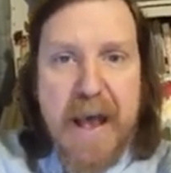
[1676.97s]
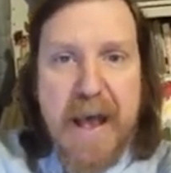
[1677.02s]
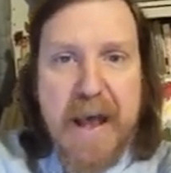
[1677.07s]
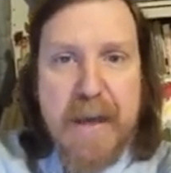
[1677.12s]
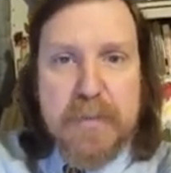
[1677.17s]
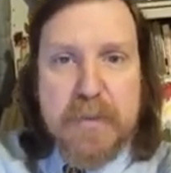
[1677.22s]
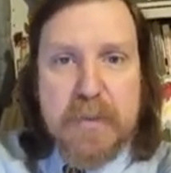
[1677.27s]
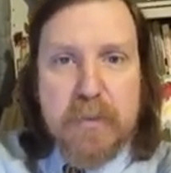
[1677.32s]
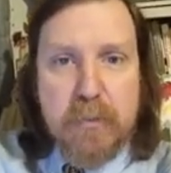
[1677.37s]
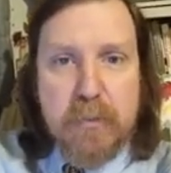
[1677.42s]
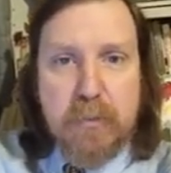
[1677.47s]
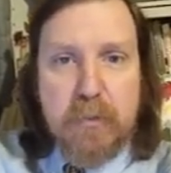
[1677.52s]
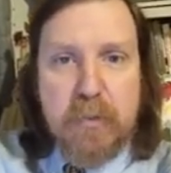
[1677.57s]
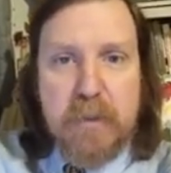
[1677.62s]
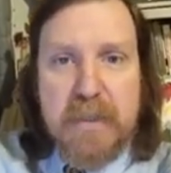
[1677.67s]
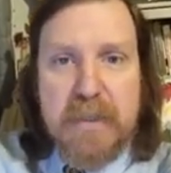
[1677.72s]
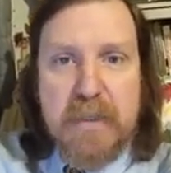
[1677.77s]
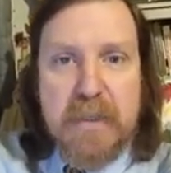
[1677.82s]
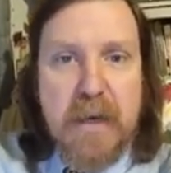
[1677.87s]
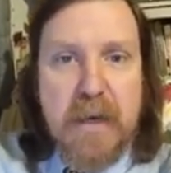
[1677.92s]

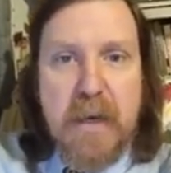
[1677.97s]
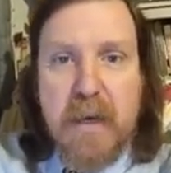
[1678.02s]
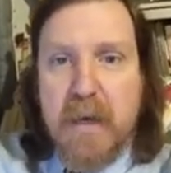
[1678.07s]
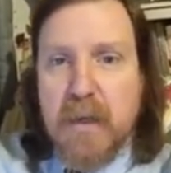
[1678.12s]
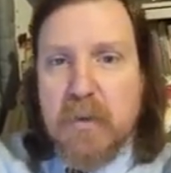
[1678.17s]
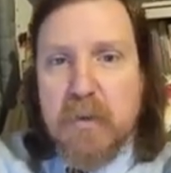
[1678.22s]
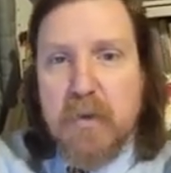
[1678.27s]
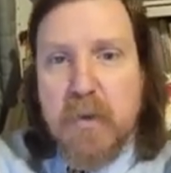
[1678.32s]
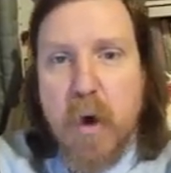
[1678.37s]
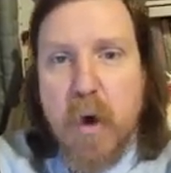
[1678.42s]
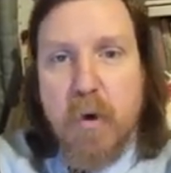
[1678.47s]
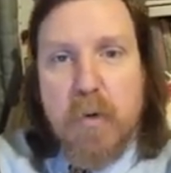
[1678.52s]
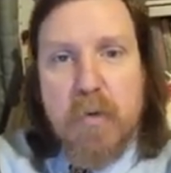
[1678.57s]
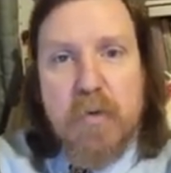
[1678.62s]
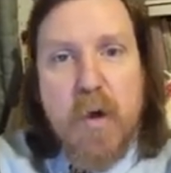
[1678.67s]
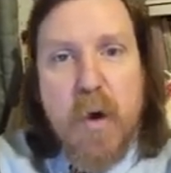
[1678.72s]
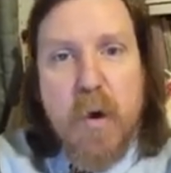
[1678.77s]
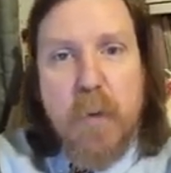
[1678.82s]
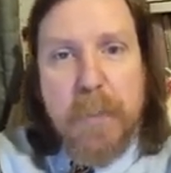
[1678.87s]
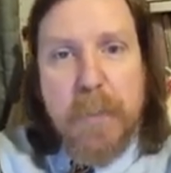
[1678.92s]
absolutely
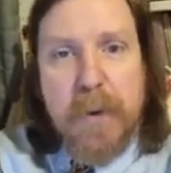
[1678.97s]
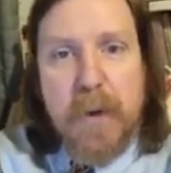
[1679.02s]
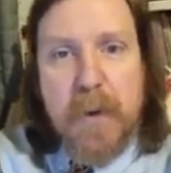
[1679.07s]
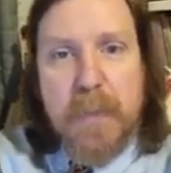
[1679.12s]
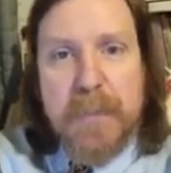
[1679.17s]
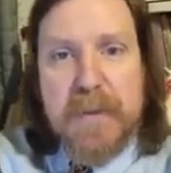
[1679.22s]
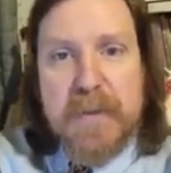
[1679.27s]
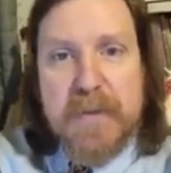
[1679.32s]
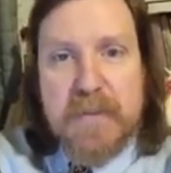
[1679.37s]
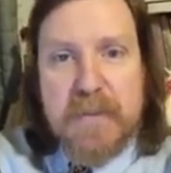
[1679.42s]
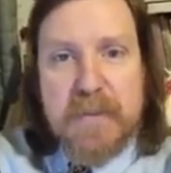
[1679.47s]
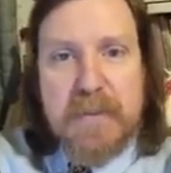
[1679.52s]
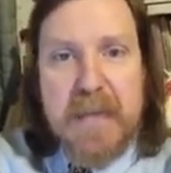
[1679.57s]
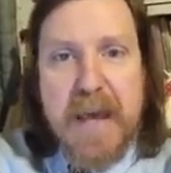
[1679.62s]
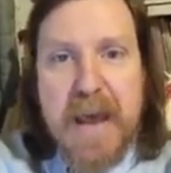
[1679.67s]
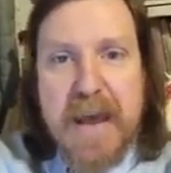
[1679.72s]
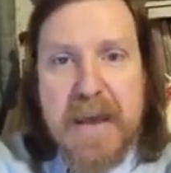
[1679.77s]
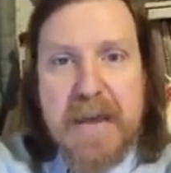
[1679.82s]
no purpose. Yeah,